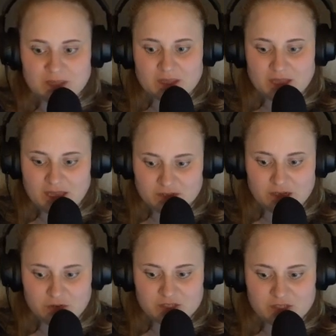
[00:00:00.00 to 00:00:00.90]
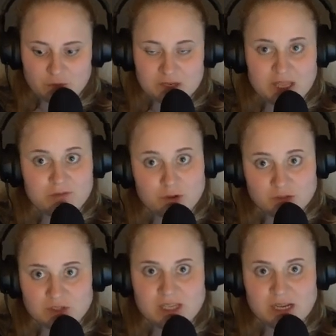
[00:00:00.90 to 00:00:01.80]
I have the lyrics open. I have
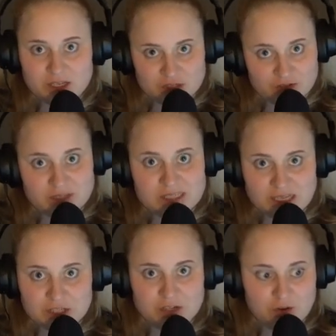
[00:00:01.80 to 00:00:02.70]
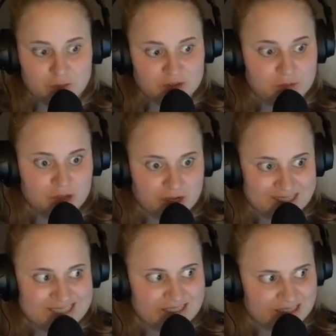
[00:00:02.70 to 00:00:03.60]
also the English translation open, to be
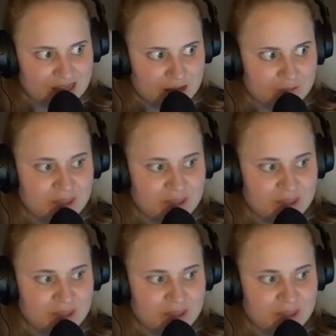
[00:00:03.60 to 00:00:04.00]
honest, this time,